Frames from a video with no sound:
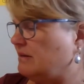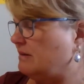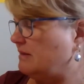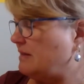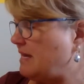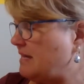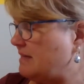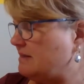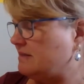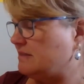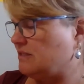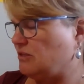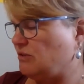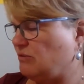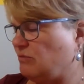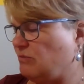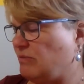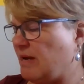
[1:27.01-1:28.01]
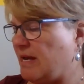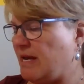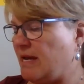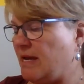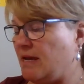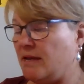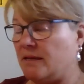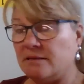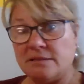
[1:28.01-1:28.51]
That is
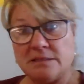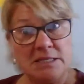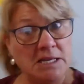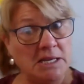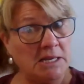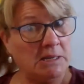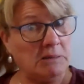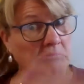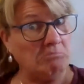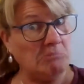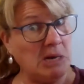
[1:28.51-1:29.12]
crazy.